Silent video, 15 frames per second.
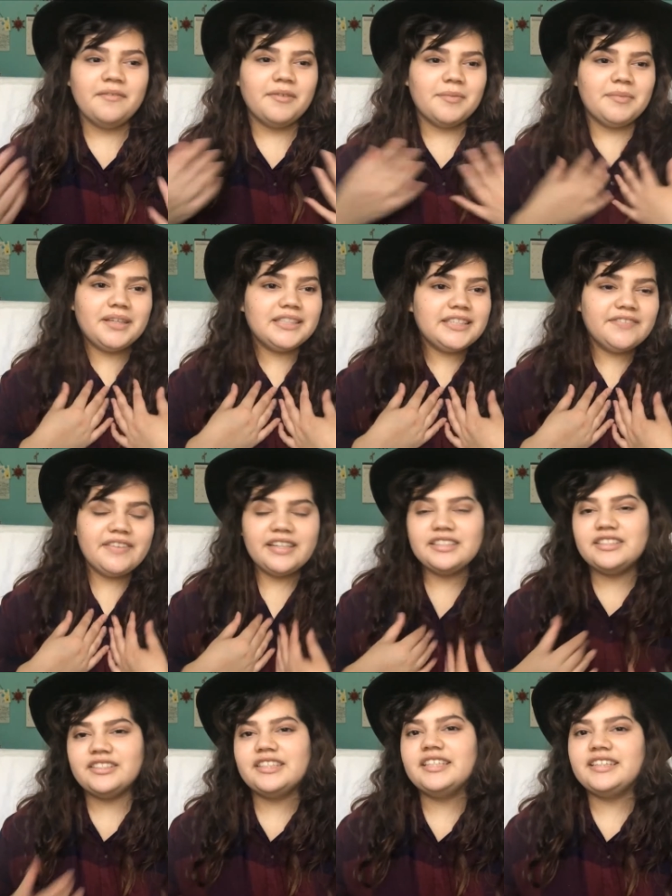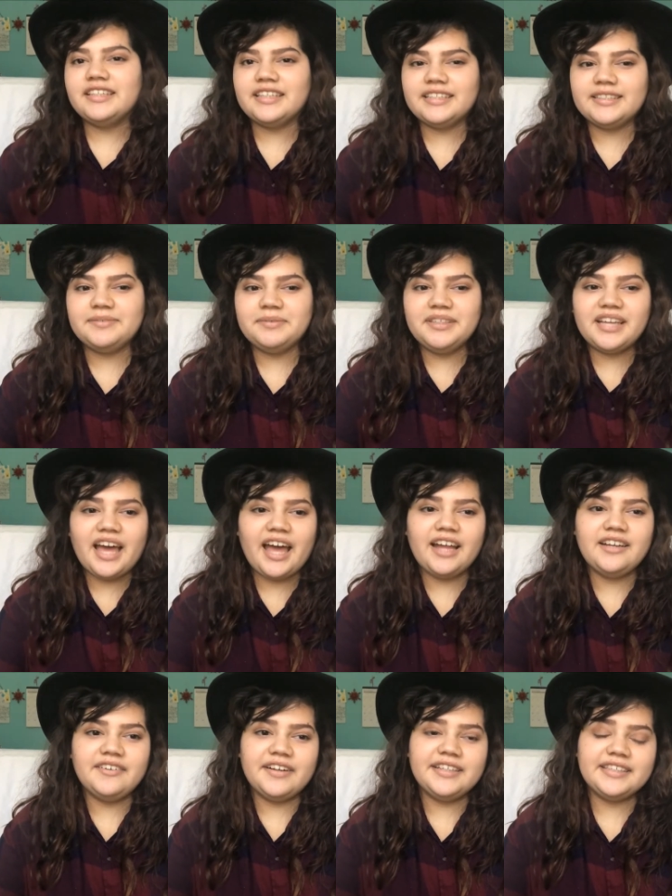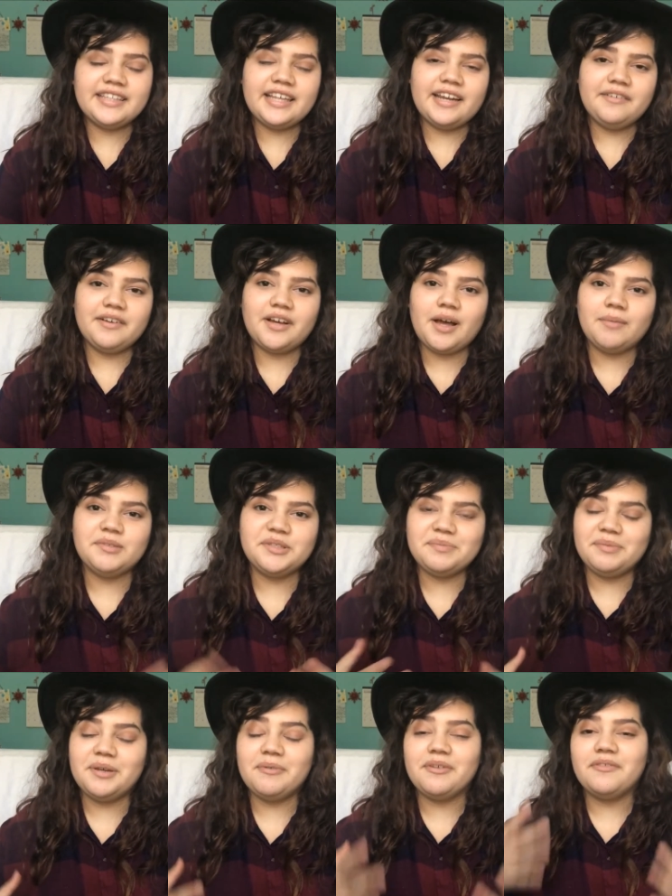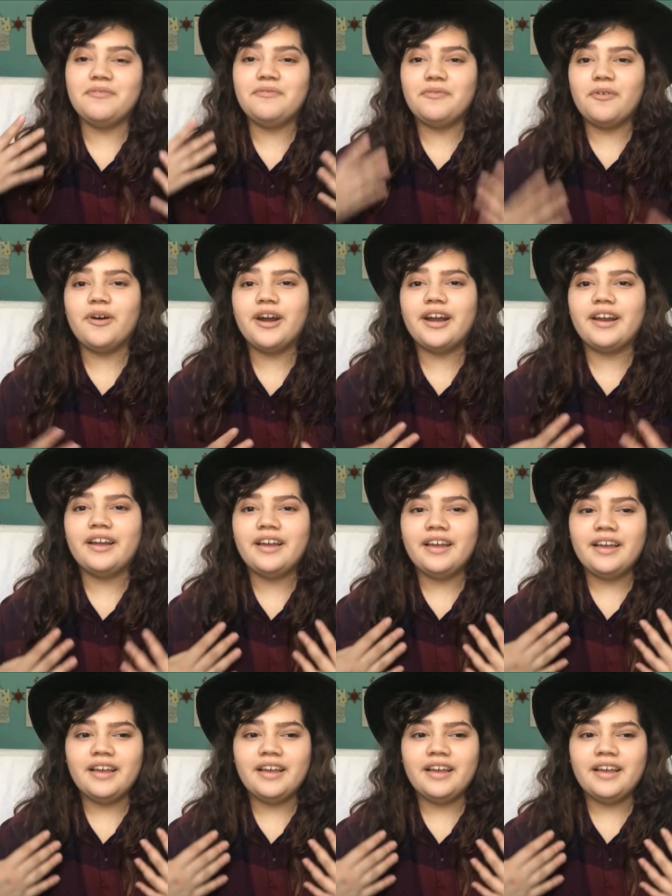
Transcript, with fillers: When me and Savannah started this, we had no idea that it would come to be with four